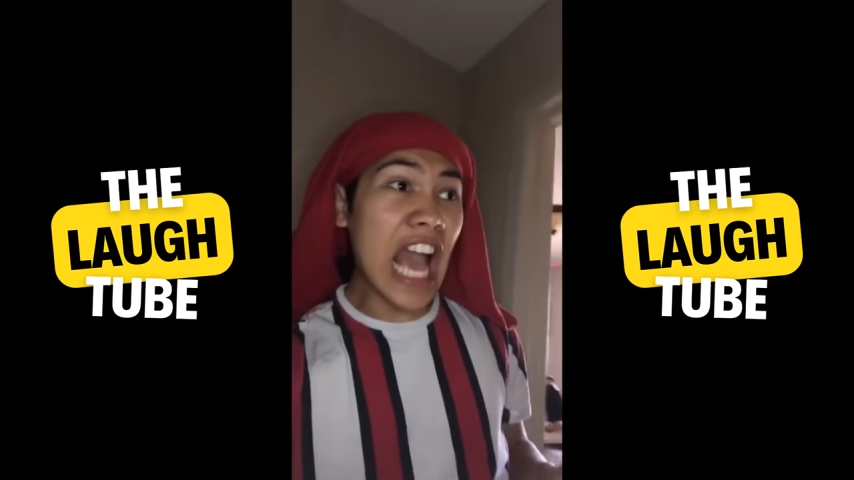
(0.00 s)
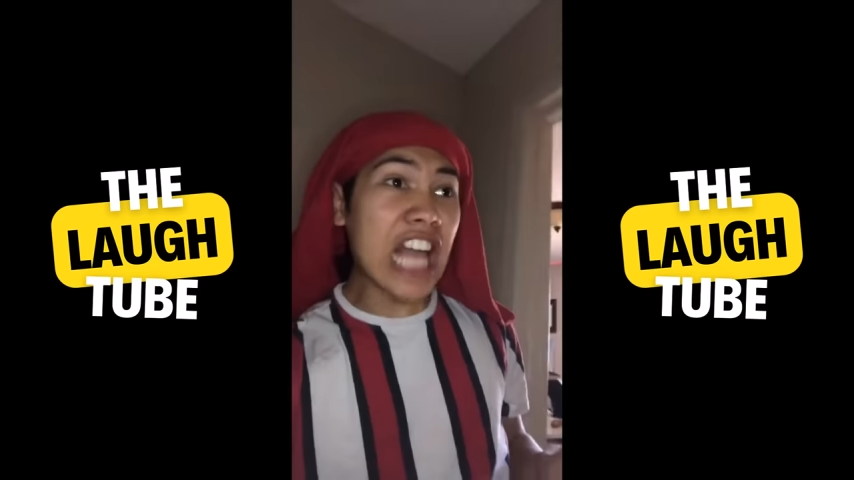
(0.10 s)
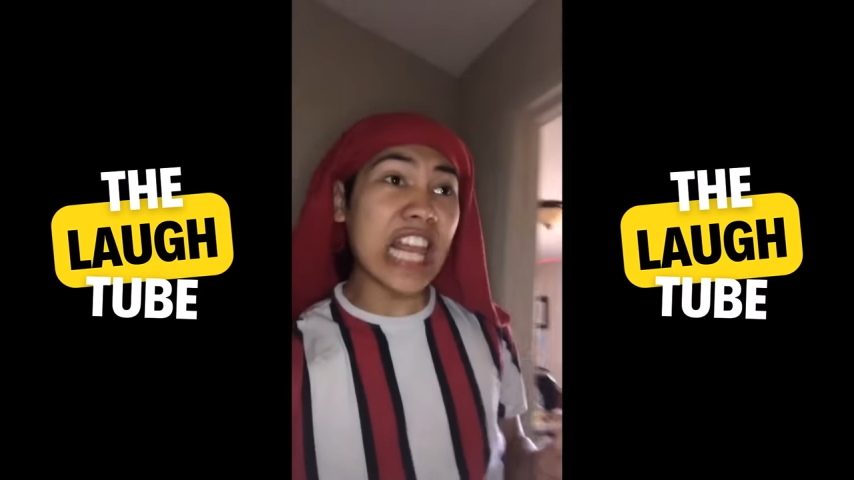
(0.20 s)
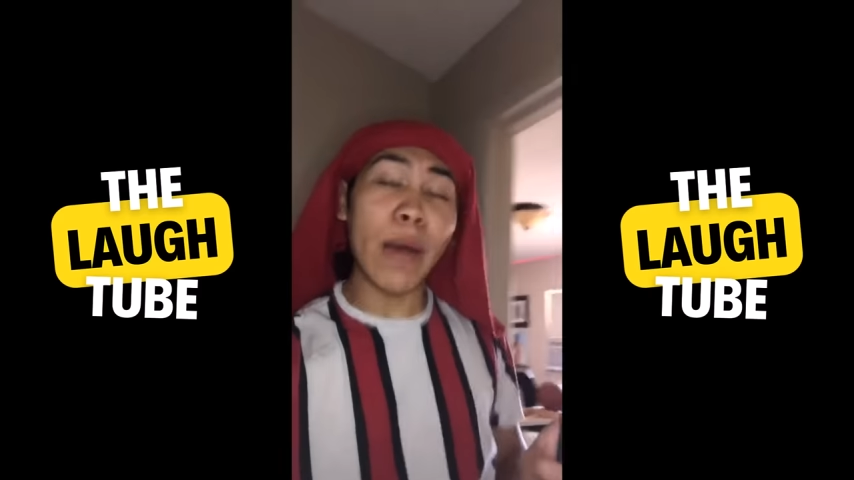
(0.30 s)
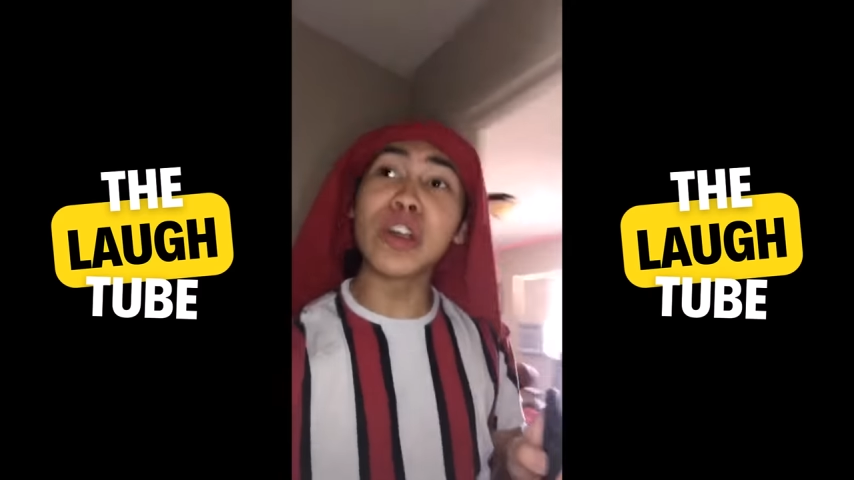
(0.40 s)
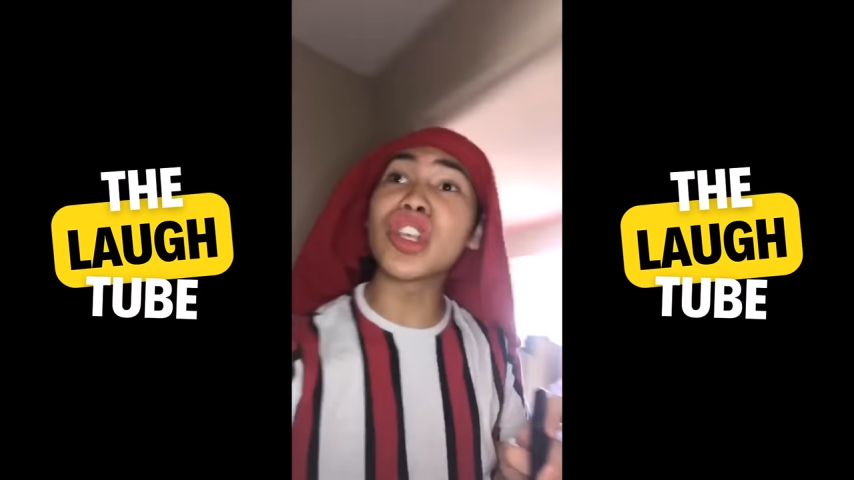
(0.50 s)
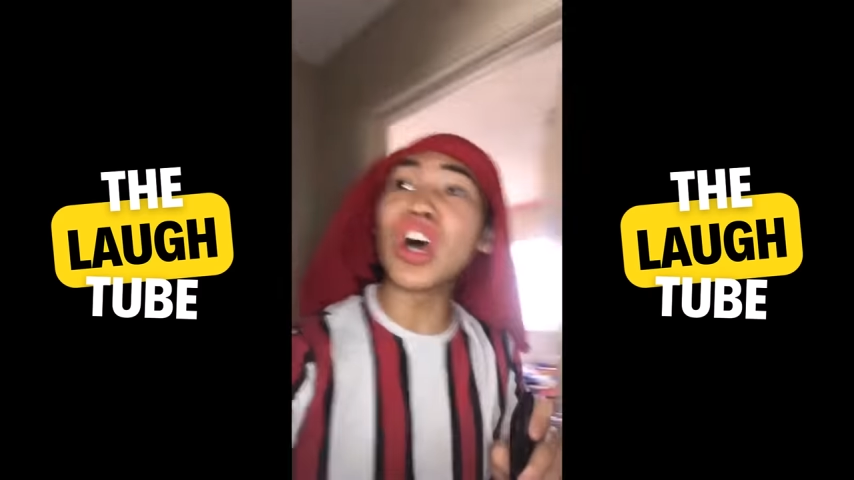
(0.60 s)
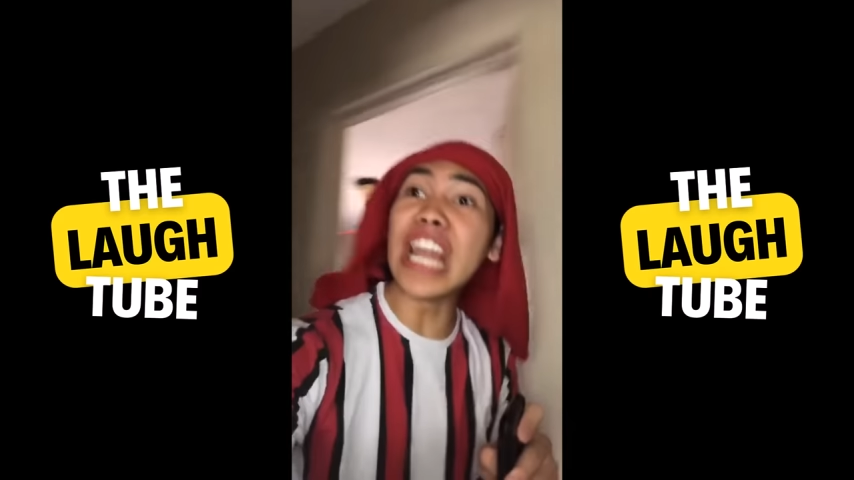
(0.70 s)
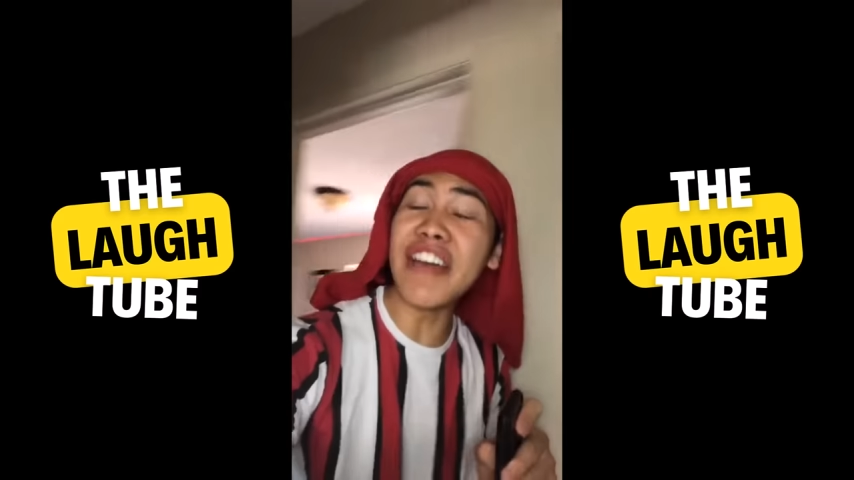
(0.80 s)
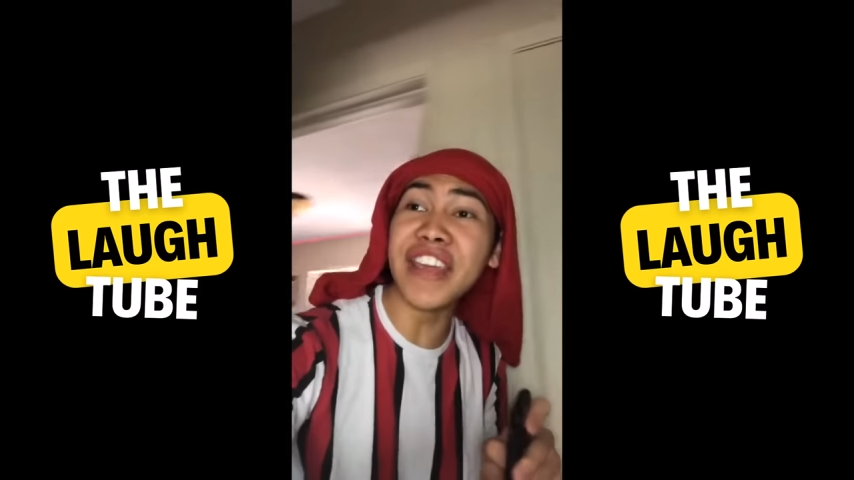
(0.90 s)
That was
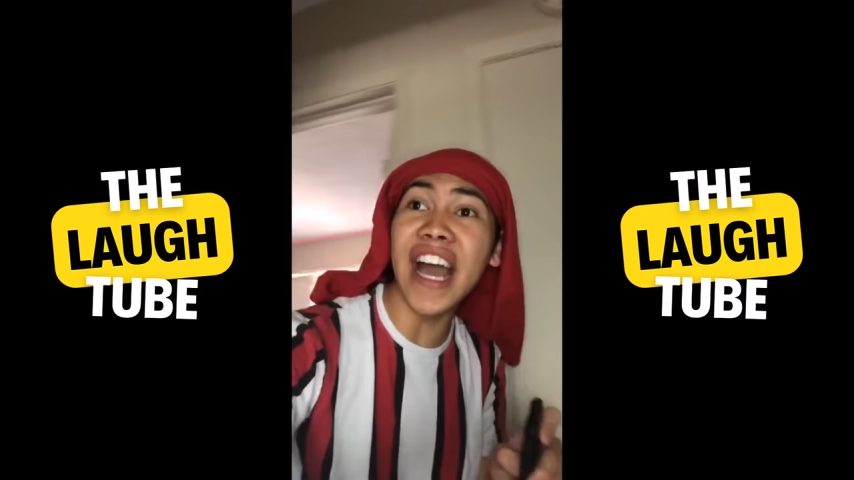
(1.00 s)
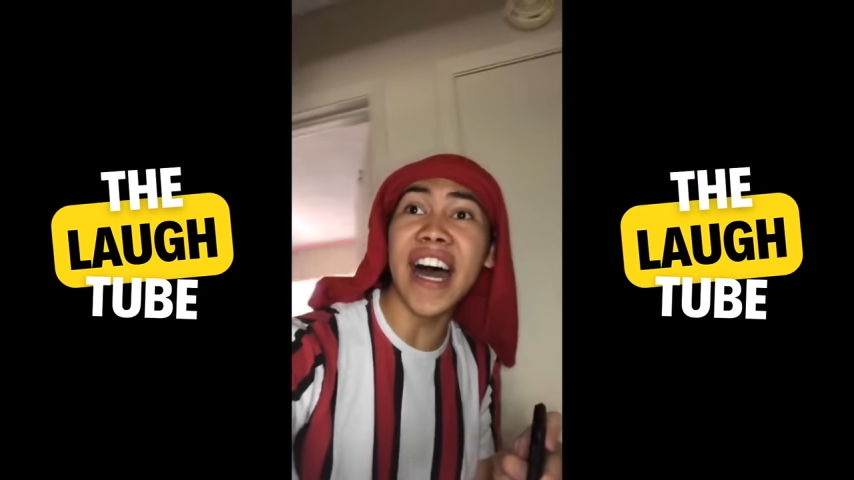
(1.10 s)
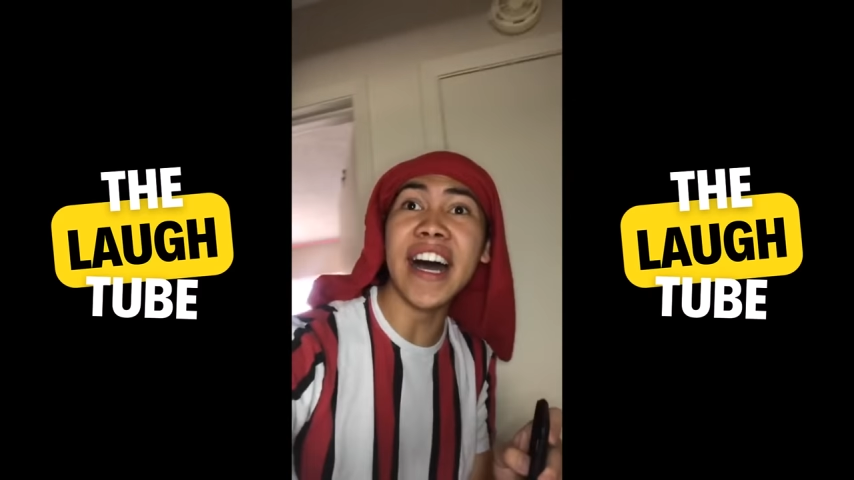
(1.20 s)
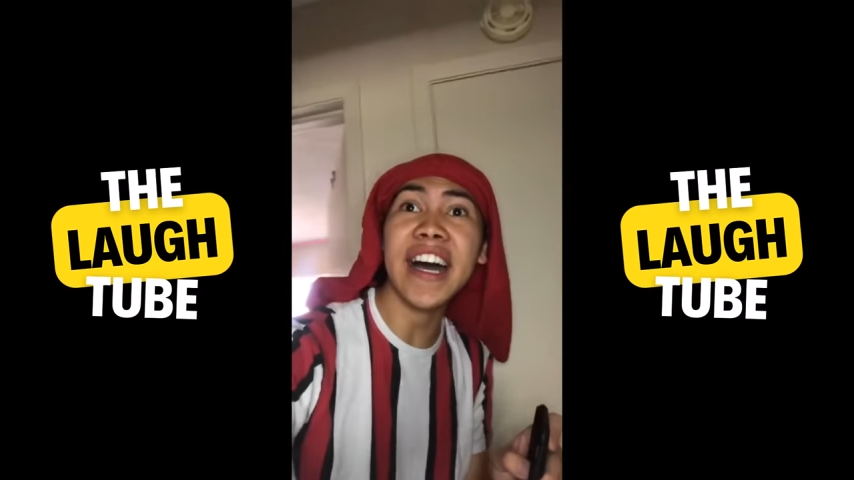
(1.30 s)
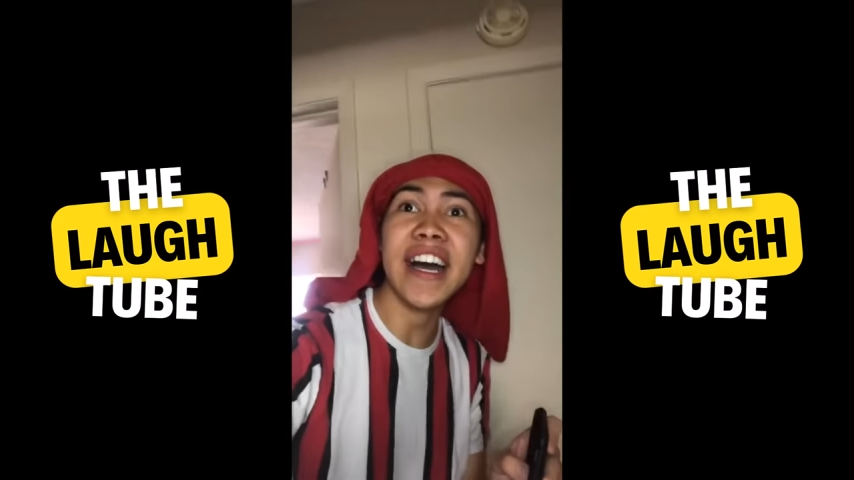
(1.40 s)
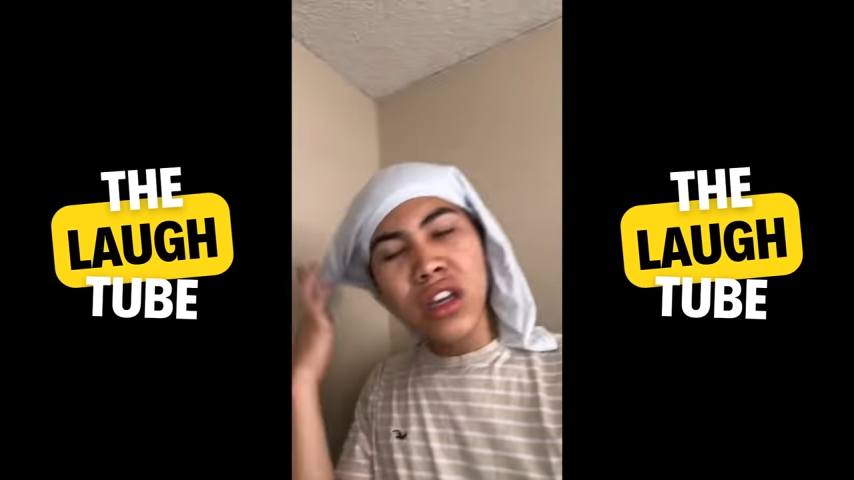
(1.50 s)
Olivia.